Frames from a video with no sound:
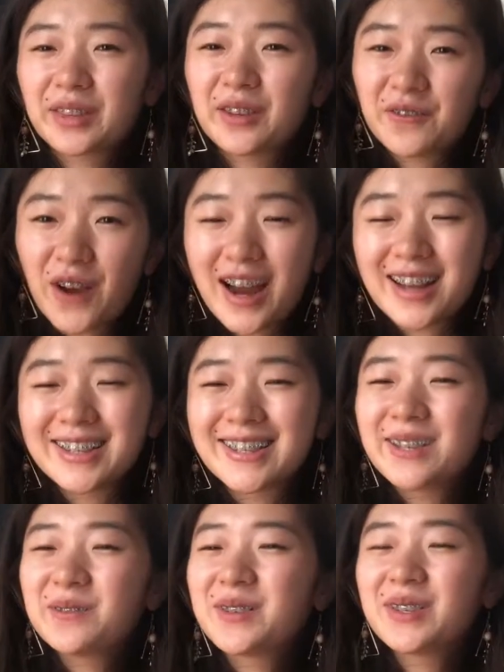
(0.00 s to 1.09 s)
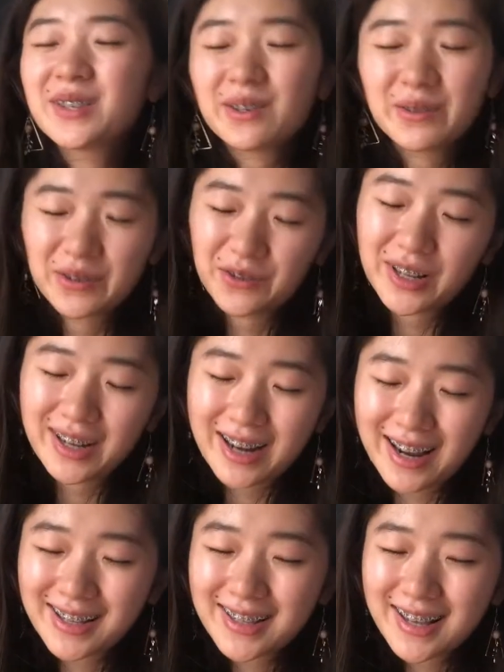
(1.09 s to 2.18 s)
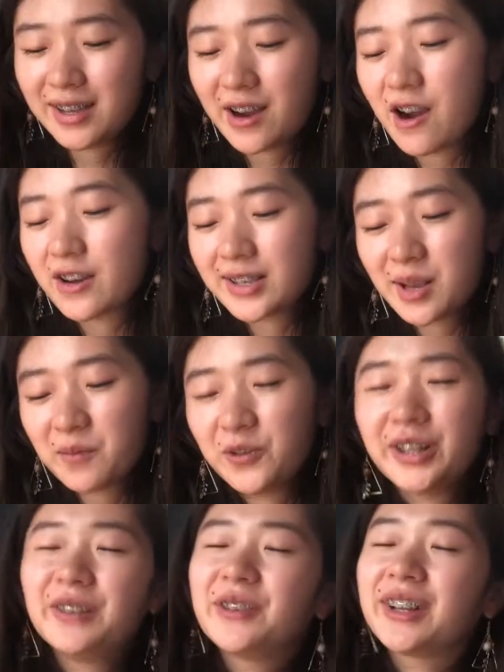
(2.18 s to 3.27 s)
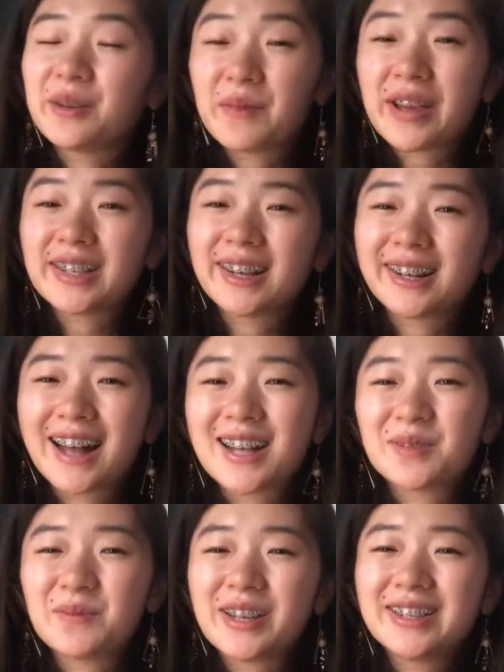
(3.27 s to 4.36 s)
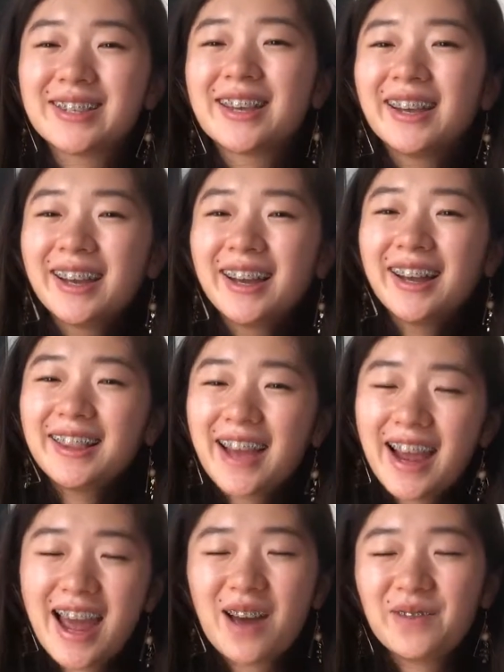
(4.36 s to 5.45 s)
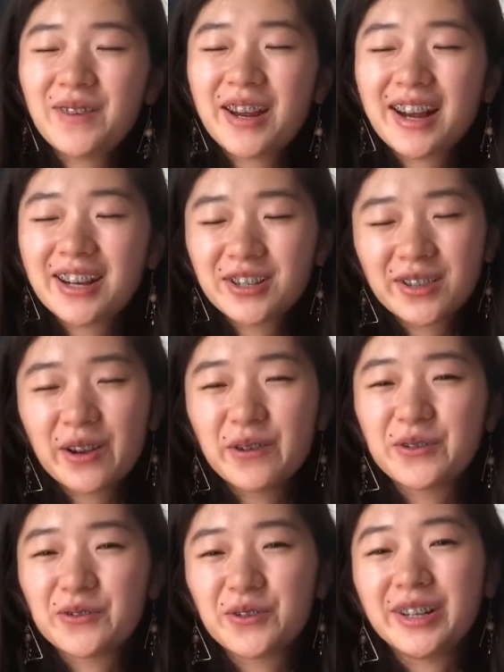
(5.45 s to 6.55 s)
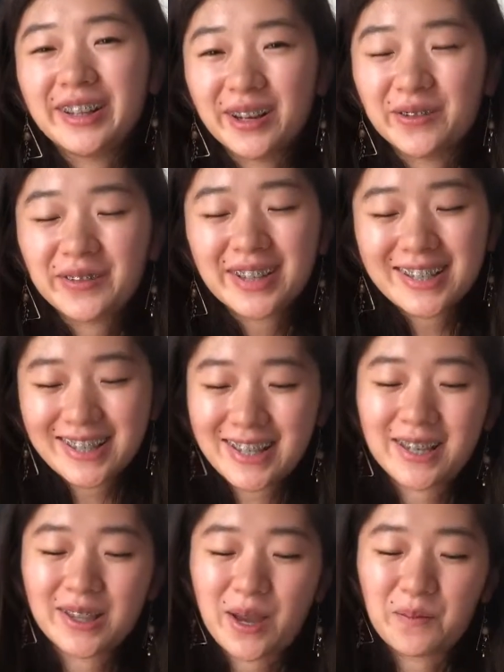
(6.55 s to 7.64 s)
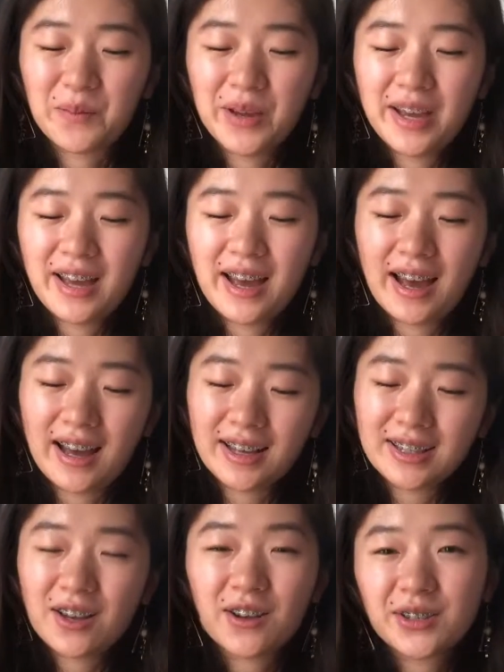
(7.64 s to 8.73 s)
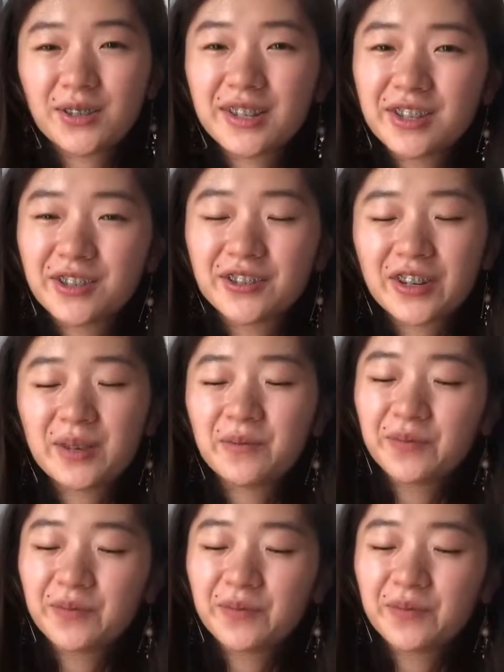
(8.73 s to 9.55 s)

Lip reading: the friends, it was really nice. There are some really amazing classmates that I have, and I just thought it was really lovely seeing them talk to the children.